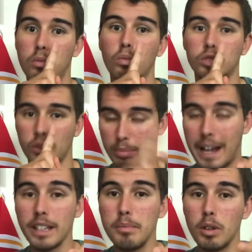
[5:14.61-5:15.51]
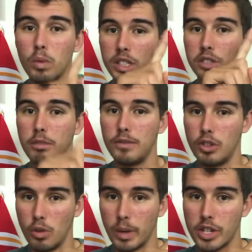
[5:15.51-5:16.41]
So Bradley Beal wants to move. Do
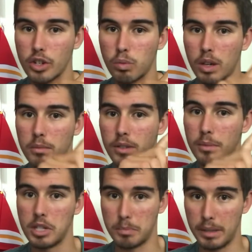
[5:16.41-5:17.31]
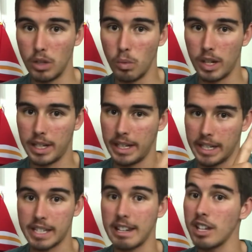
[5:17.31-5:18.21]
the Wizards want to move him? Does Beal want an
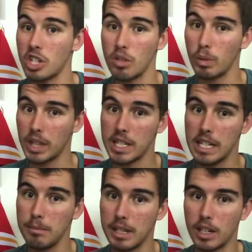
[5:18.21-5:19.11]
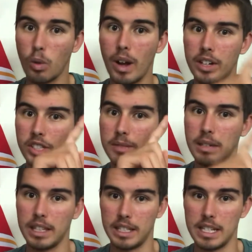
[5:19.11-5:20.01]
extension with the team that acquires him?
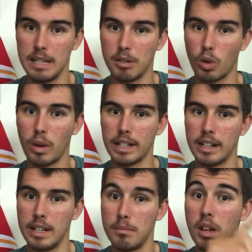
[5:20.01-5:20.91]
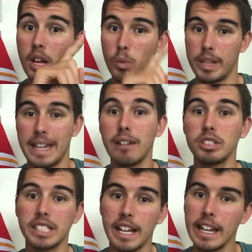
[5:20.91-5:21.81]
Can the team acquire him
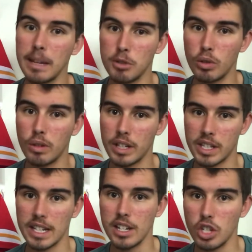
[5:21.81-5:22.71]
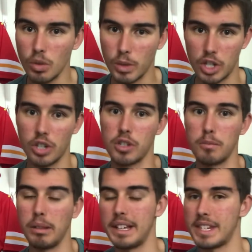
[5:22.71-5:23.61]
without signing him to an extension, which also
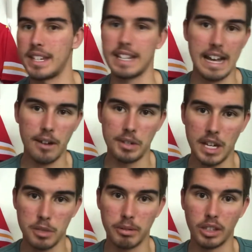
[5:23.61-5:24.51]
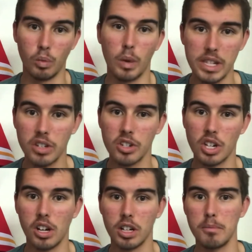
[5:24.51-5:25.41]
plays into how desperate the Wizards
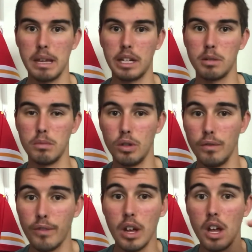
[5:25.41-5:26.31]
are to make a move?